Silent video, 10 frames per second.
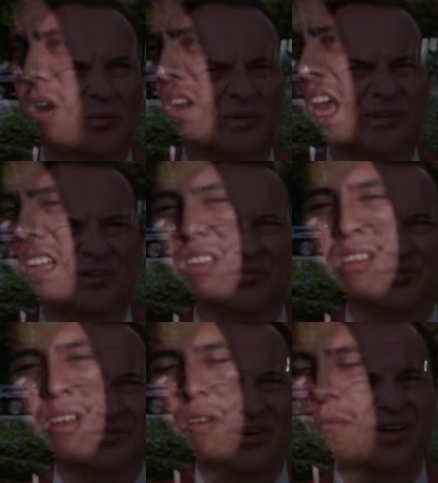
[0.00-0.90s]
What
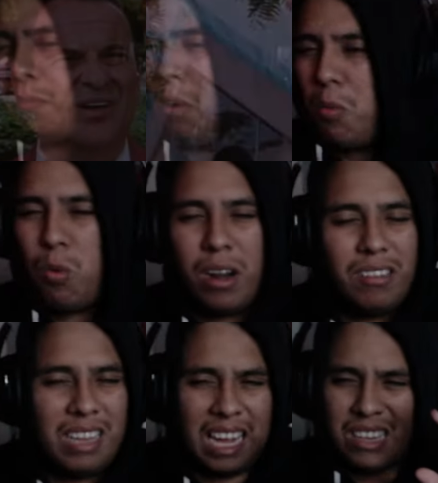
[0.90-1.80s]
the fuck? Bro, what
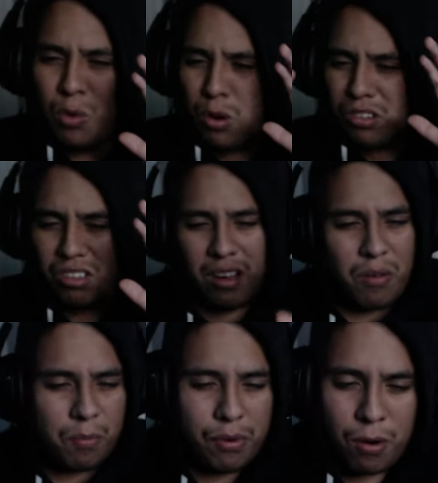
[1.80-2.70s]
is that door
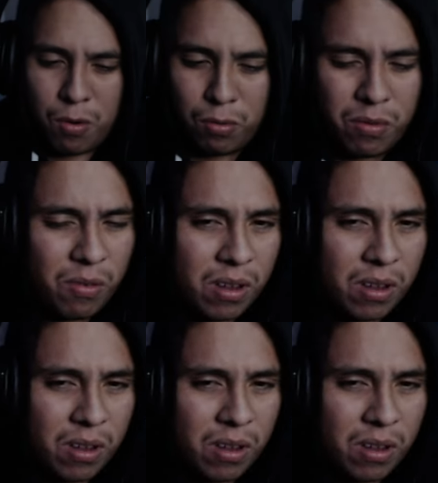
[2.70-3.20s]
sound, bro?